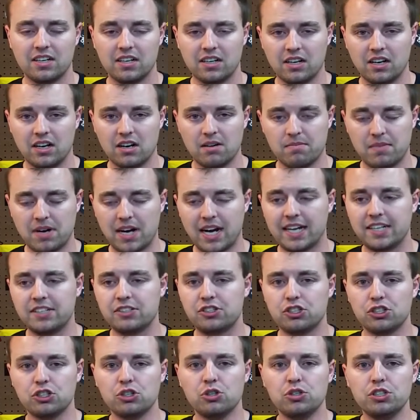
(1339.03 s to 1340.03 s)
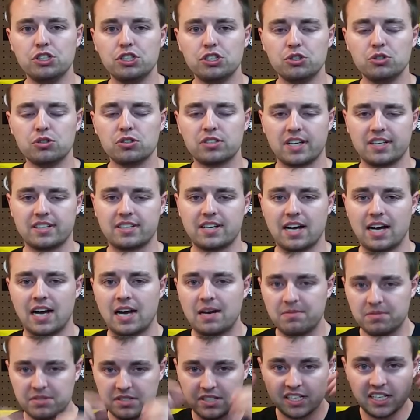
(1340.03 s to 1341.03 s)
I do use at
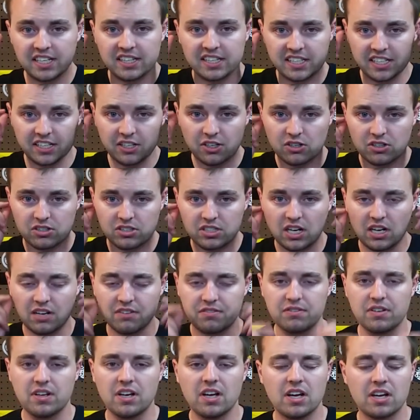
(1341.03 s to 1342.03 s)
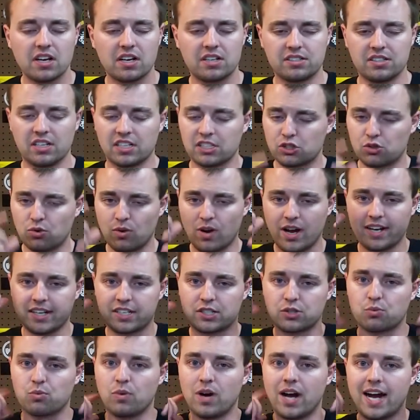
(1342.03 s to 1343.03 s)
times the in-the-ear stuff because
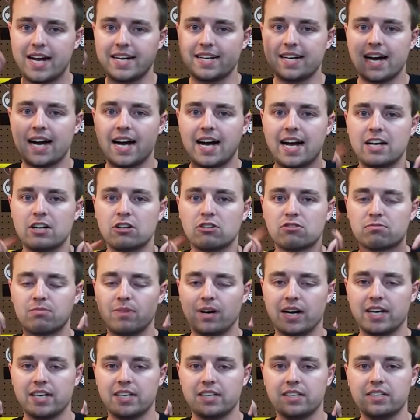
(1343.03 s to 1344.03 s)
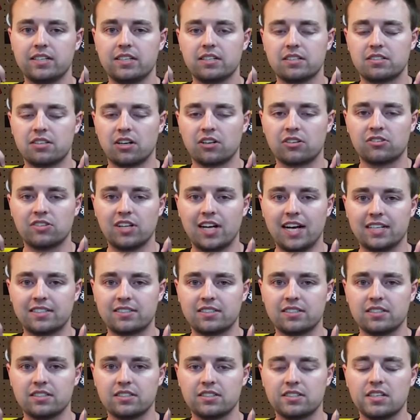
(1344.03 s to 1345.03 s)
electronics ride high over my
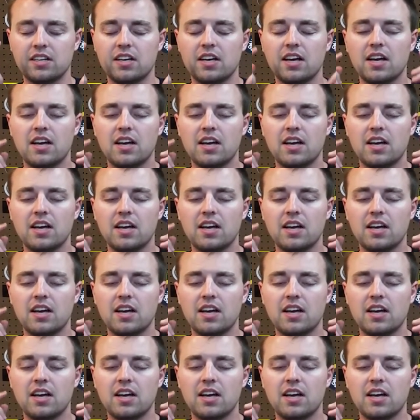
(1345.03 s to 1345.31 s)
sunglasses,